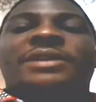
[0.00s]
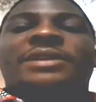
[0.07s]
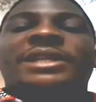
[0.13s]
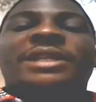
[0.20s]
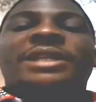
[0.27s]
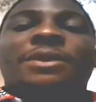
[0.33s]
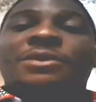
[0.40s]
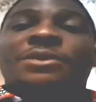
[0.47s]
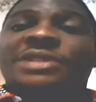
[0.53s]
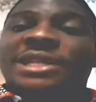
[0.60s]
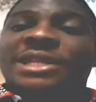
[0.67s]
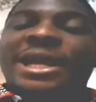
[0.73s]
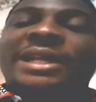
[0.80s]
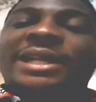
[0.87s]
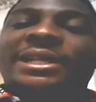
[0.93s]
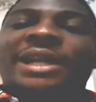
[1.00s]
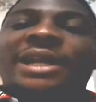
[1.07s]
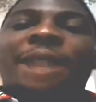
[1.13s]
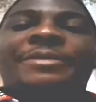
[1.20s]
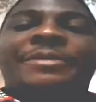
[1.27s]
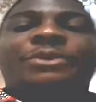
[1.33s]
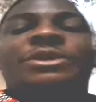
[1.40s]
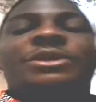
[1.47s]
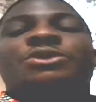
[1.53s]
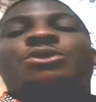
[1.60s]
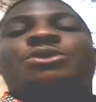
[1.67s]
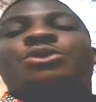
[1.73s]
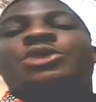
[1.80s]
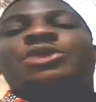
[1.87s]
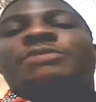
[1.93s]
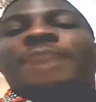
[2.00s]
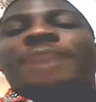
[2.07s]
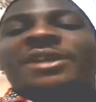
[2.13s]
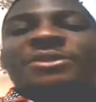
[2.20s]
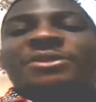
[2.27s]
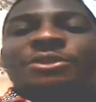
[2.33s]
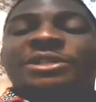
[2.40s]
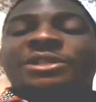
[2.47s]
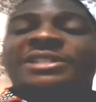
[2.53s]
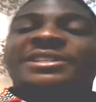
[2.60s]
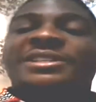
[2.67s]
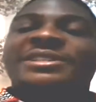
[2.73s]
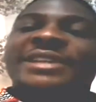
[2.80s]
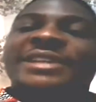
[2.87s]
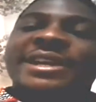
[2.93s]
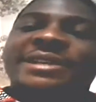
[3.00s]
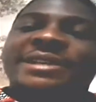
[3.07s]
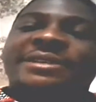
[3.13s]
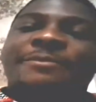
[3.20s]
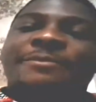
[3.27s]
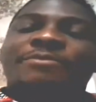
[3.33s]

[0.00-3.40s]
Lynda was glad and happy to introduce Matthew to the 6 girls